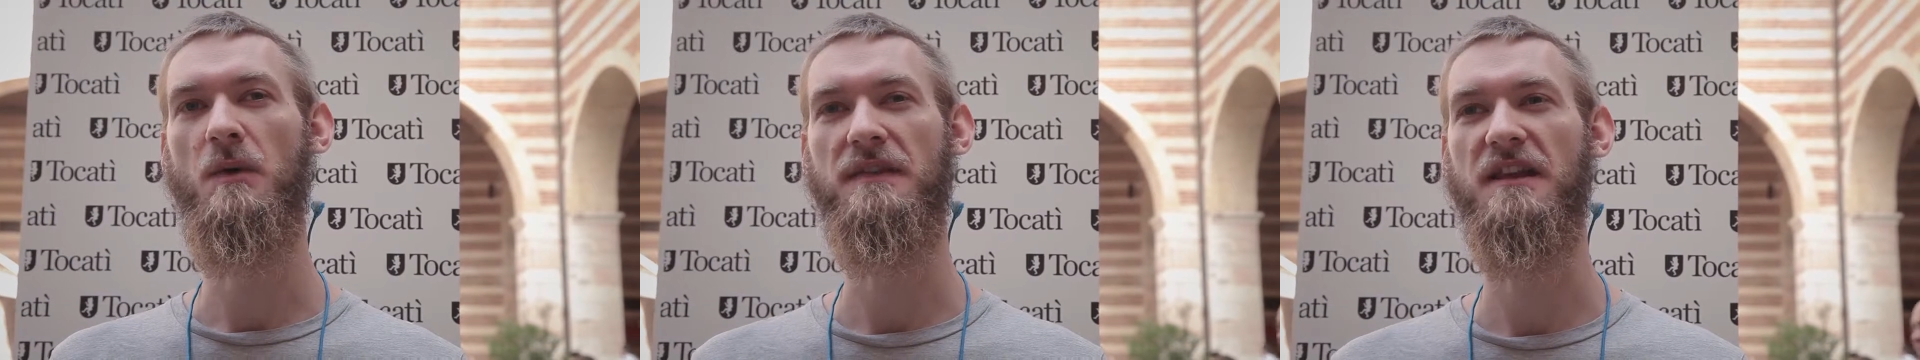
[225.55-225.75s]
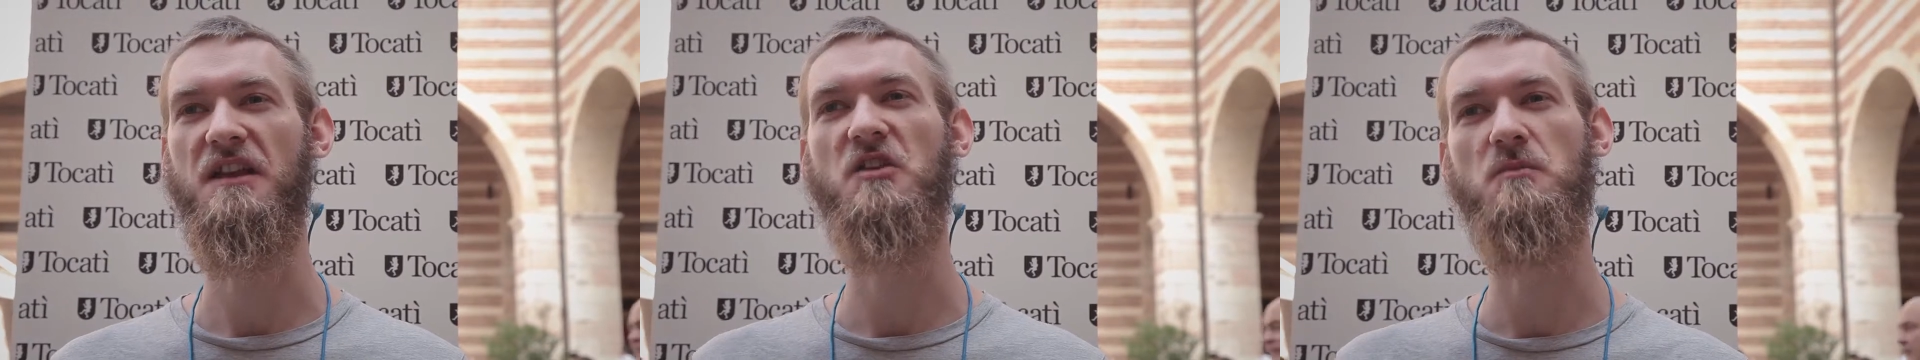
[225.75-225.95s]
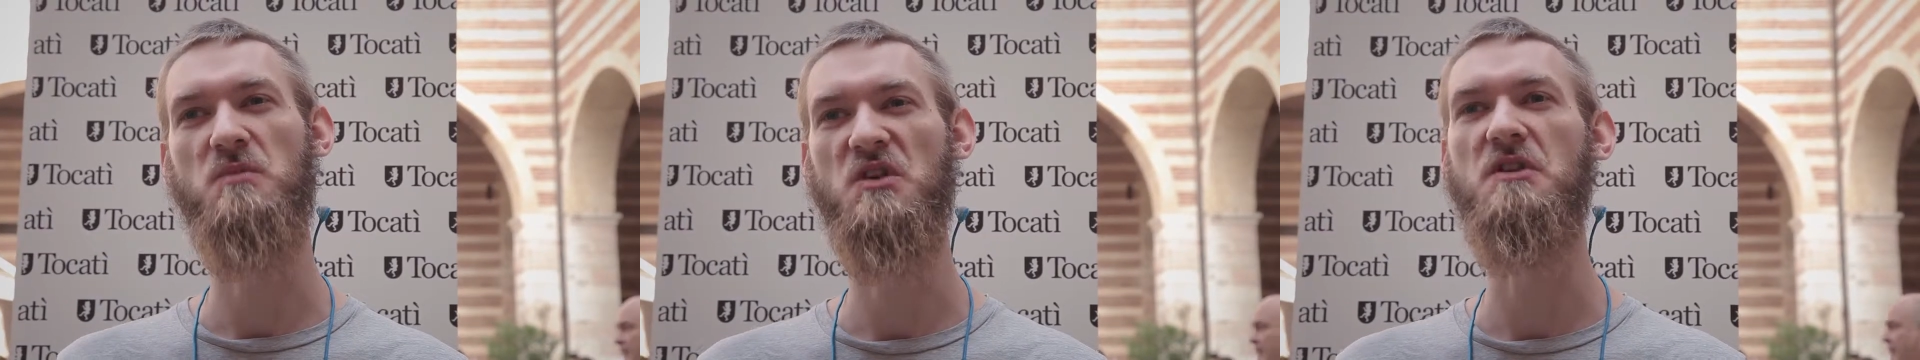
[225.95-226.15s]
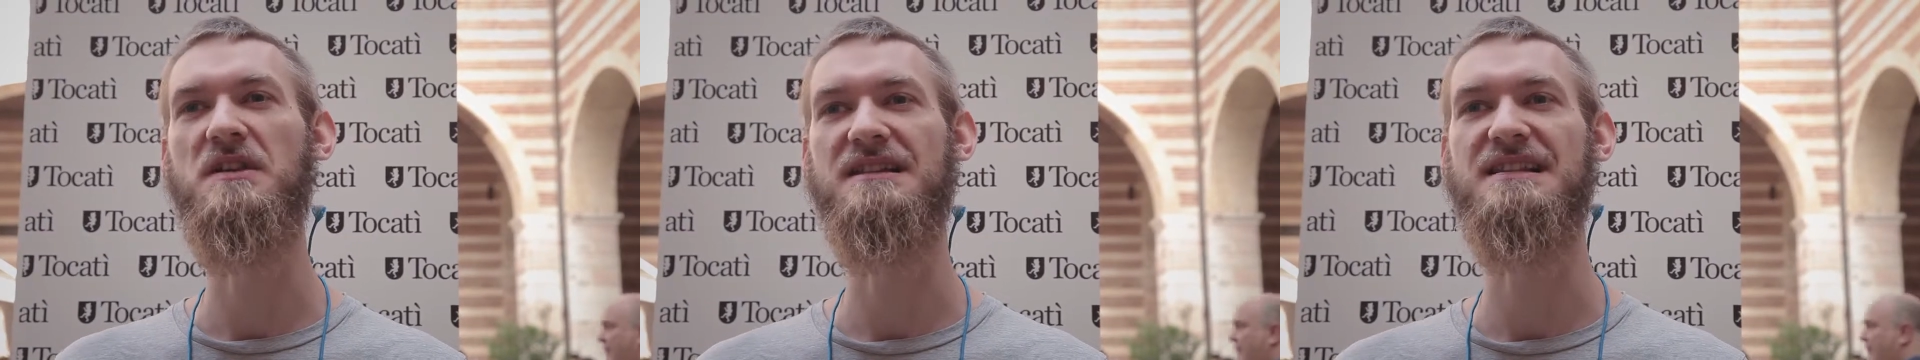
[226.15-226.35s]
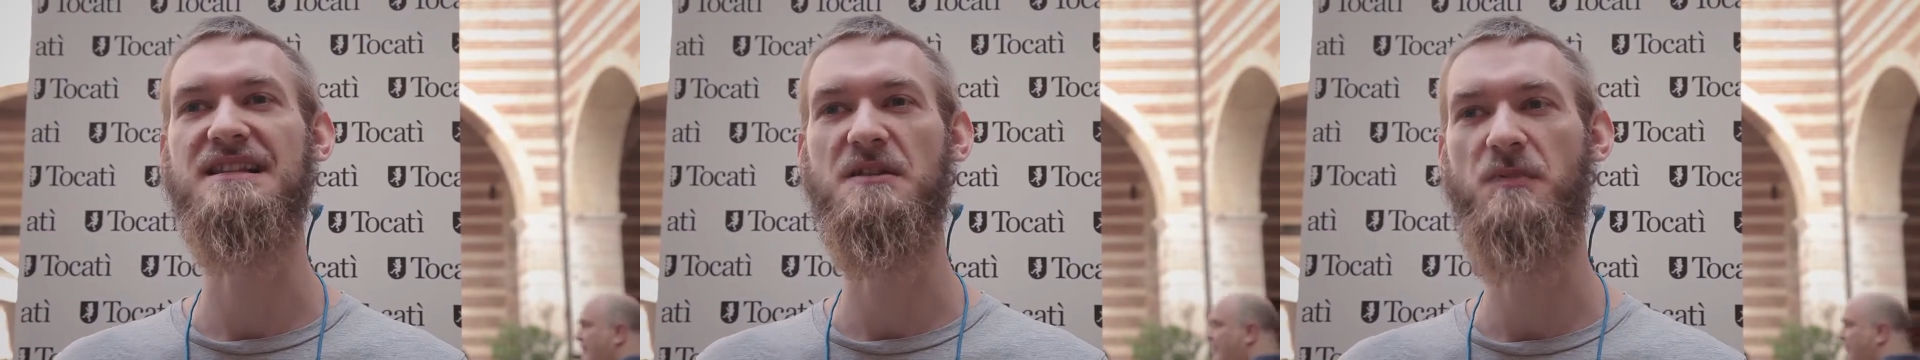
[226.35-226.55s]
the
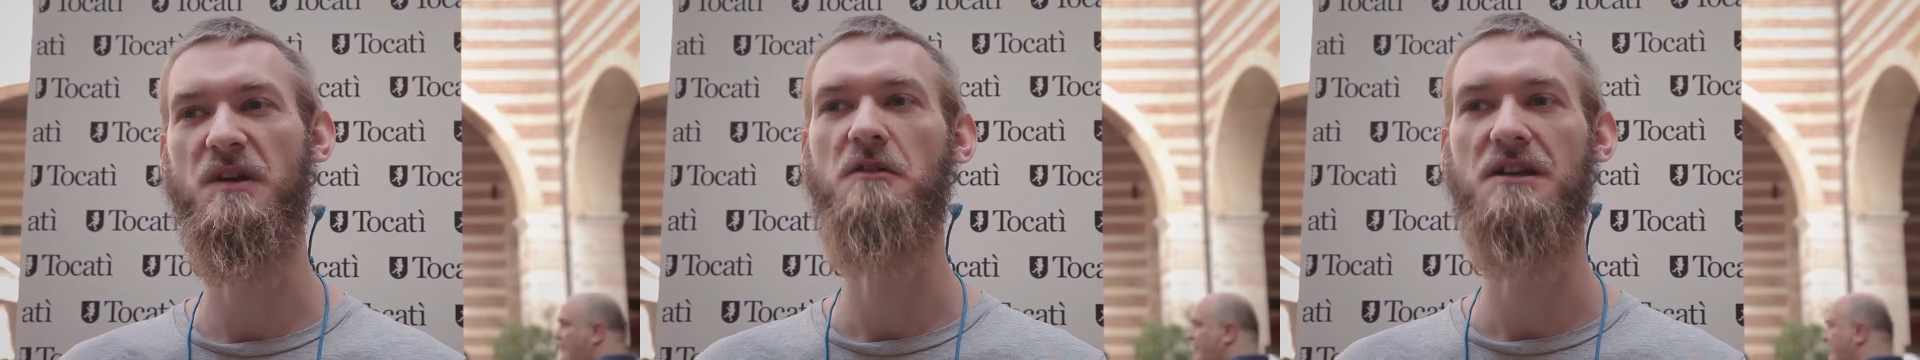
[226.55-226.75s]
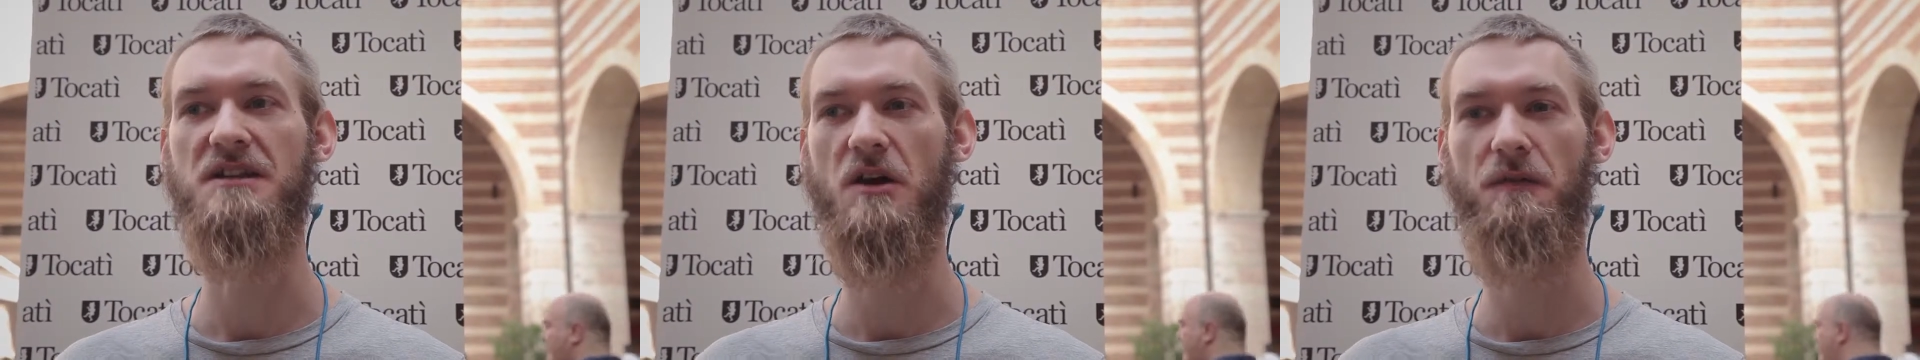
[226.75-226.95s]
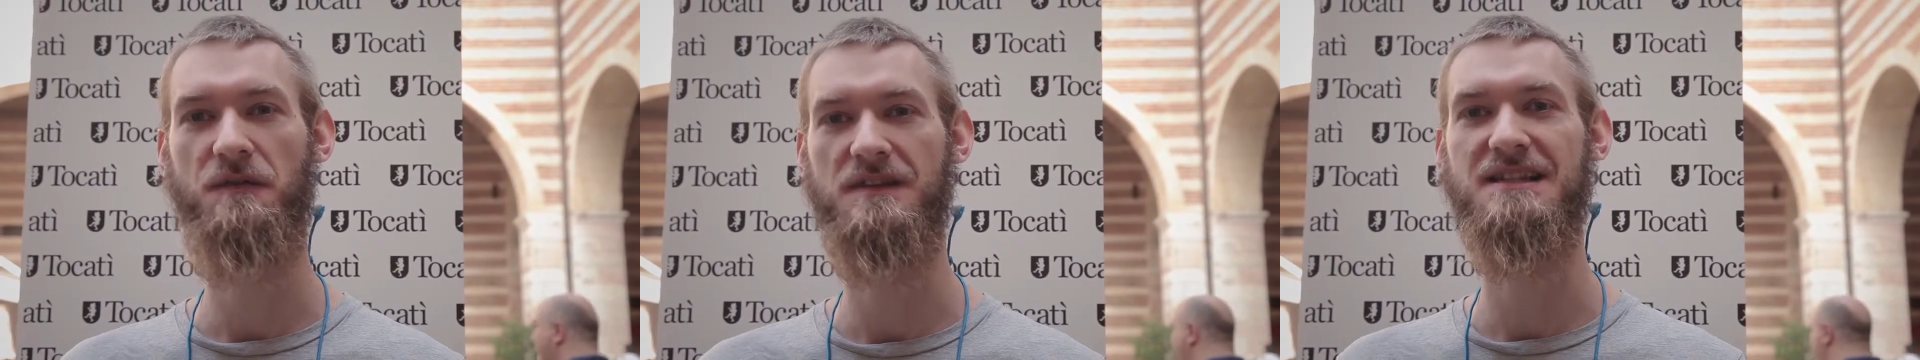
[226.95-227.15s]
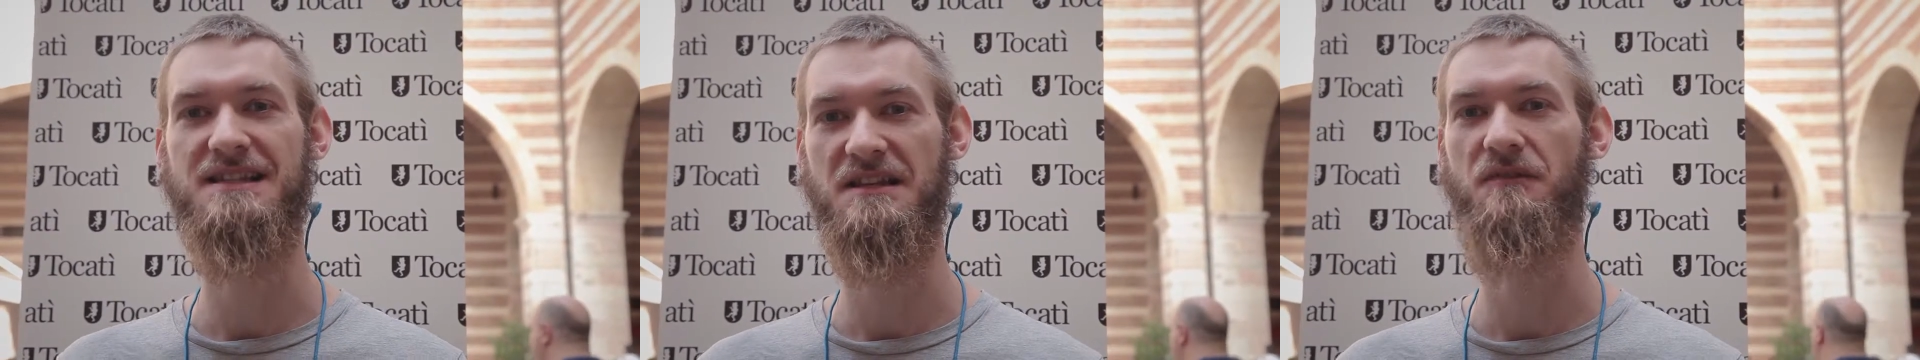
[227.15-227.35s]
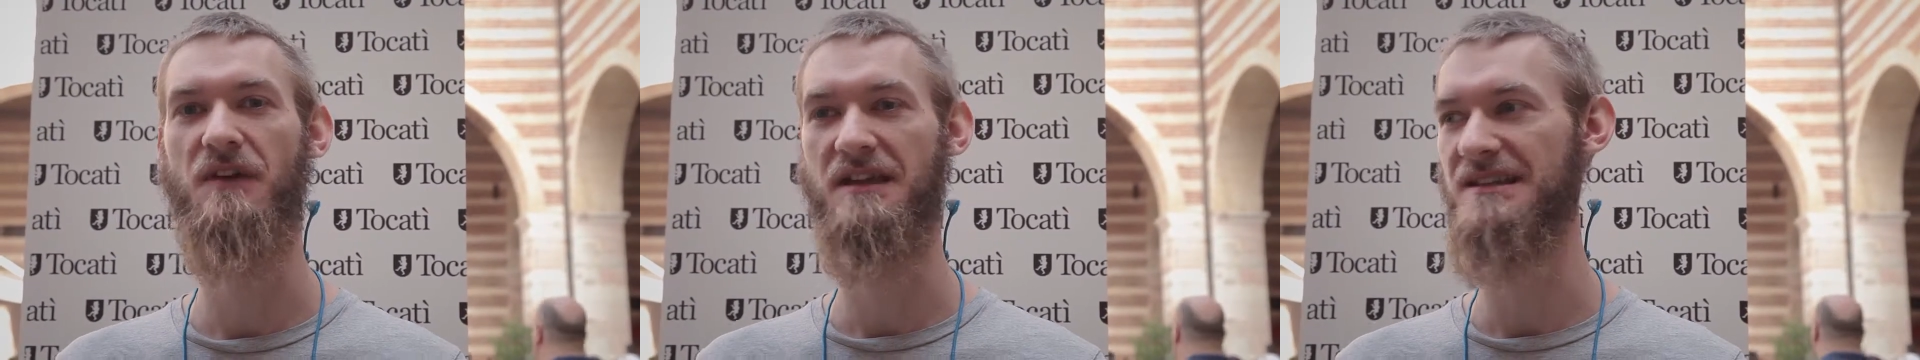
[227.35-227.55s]
community spirit of this
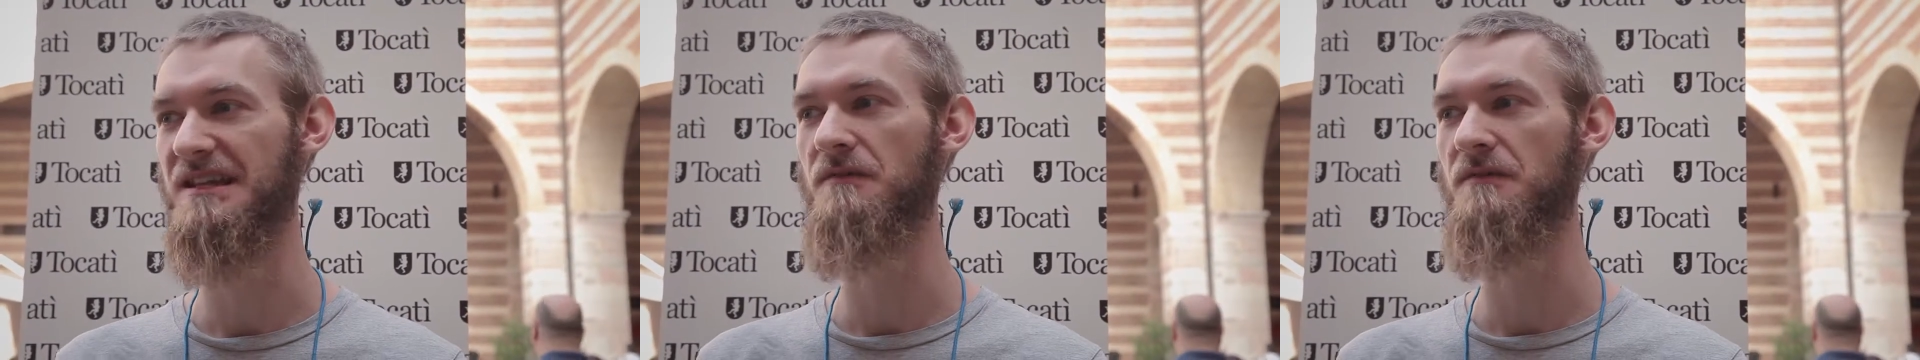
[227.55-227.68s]
event.